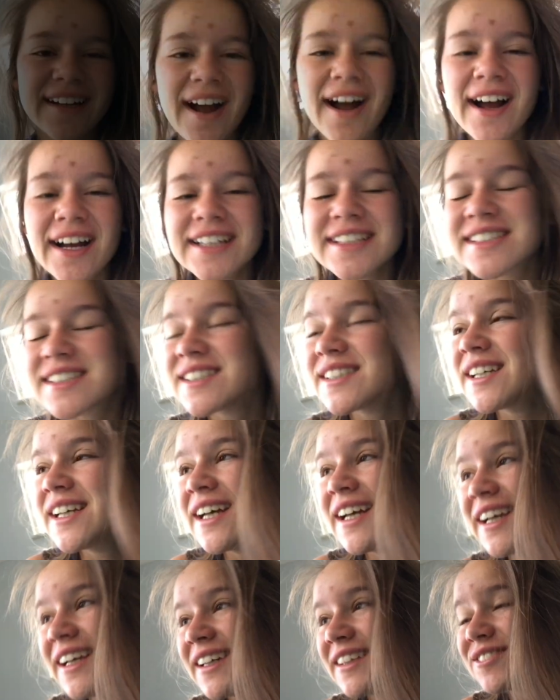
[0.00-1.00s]
Guys,
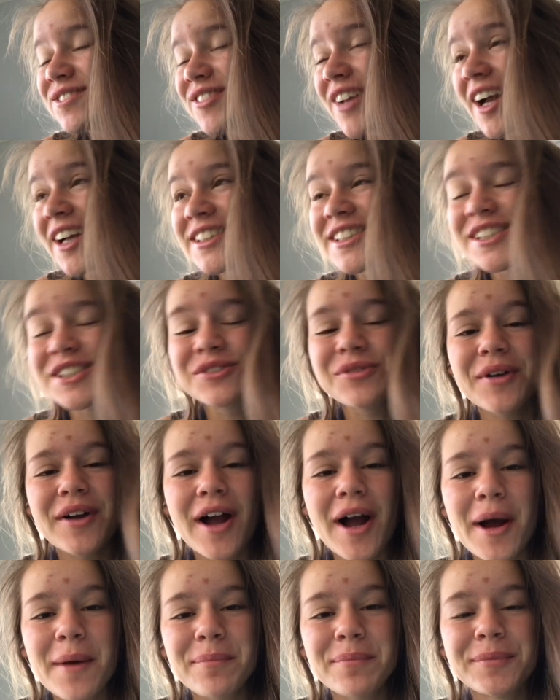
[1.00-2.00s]
I just
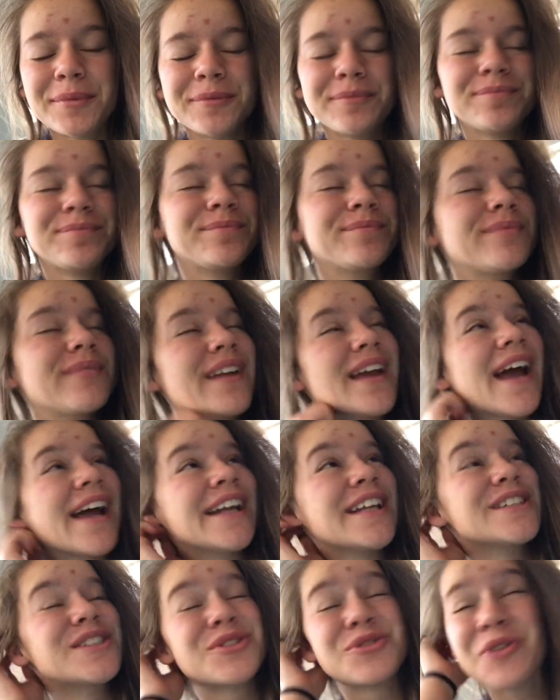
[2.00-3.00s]
woke up
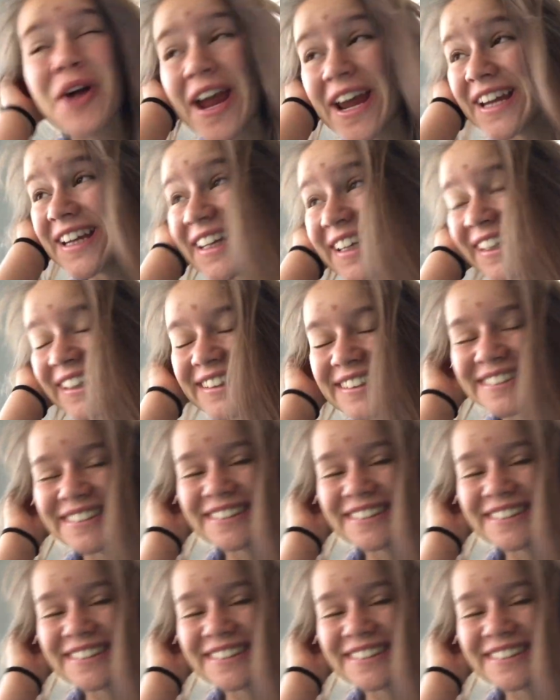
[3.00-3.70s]
and it's raining